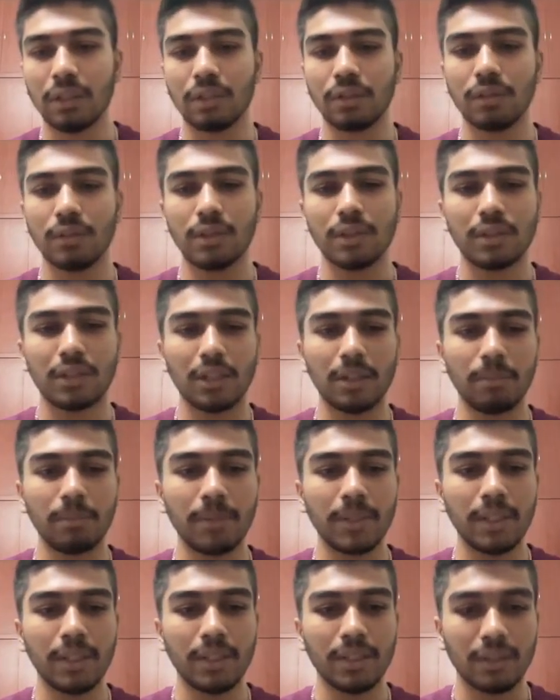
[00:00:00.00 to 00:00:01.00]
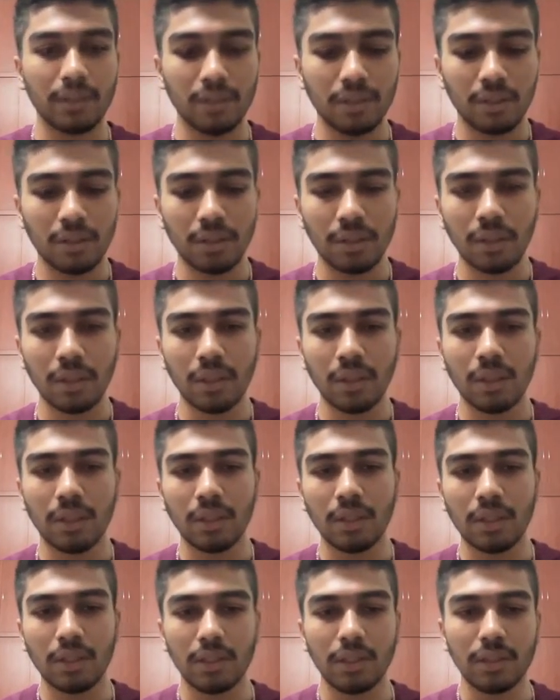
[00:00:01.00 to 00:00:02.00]
So this can be
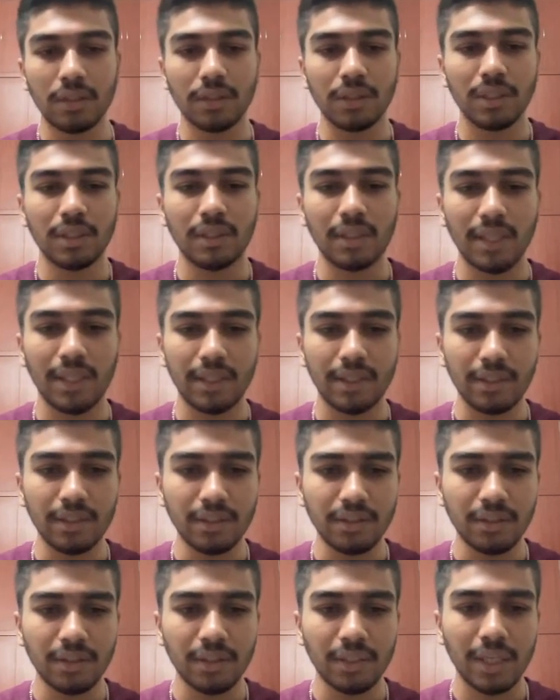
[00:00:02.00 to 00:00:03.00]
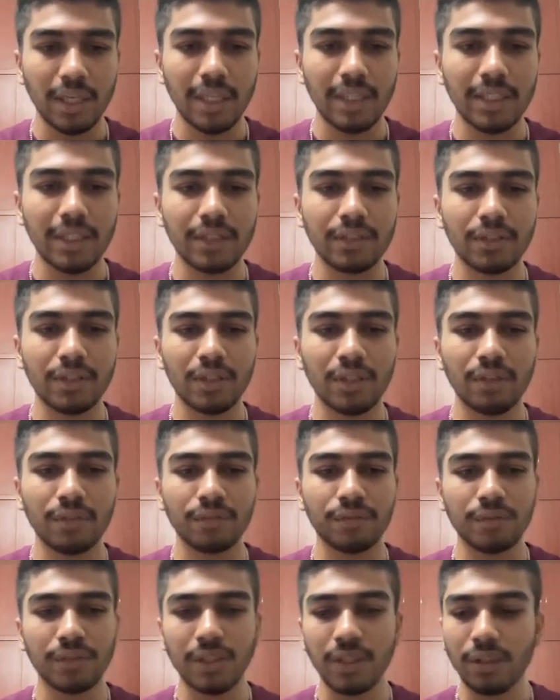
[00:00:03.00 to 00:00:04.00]
just like this, and instead of
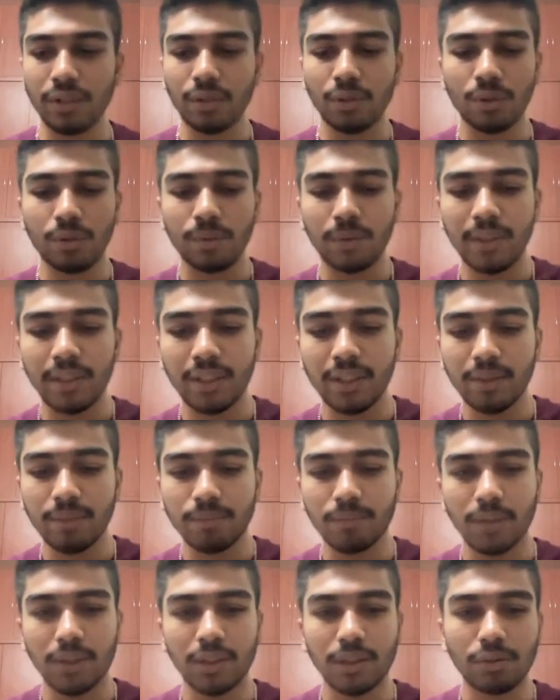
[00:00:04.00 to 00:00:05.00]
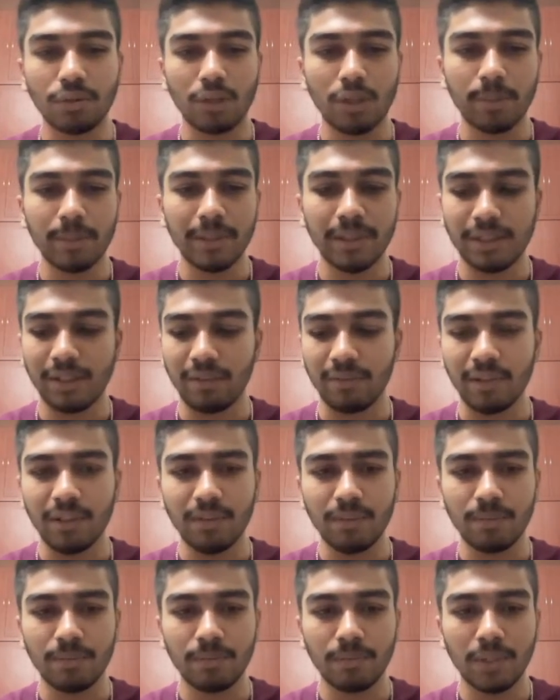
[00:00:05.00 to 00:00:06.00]
0 over here, this is going to be 7,
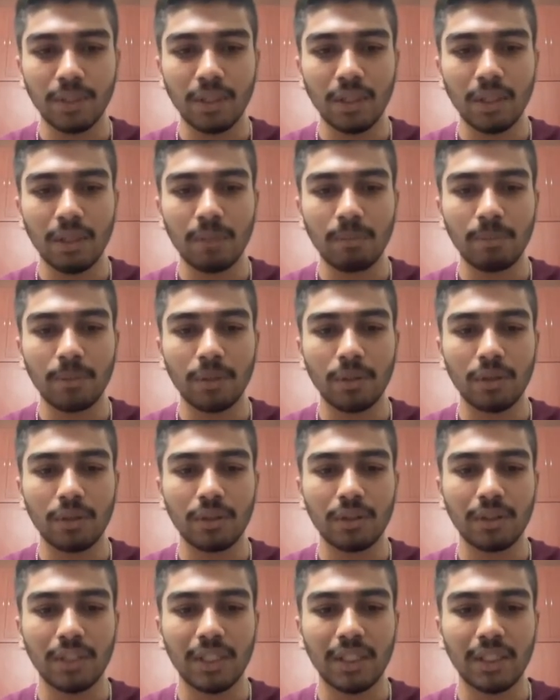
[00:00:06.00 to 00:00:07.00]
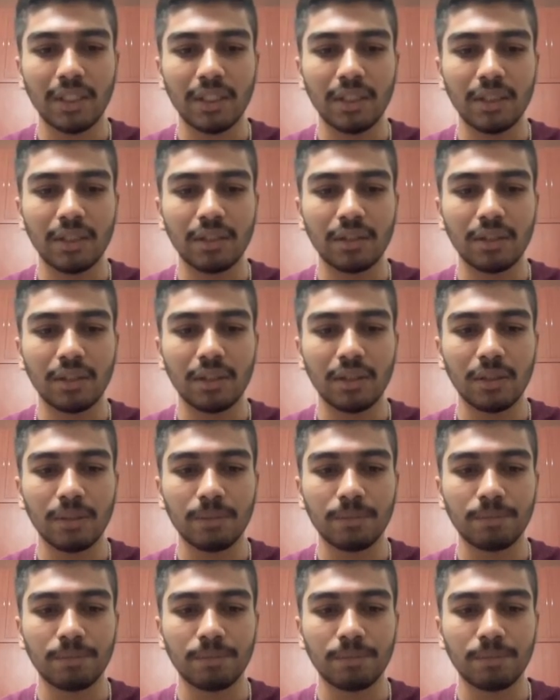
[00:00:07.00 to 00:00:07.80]
because that is the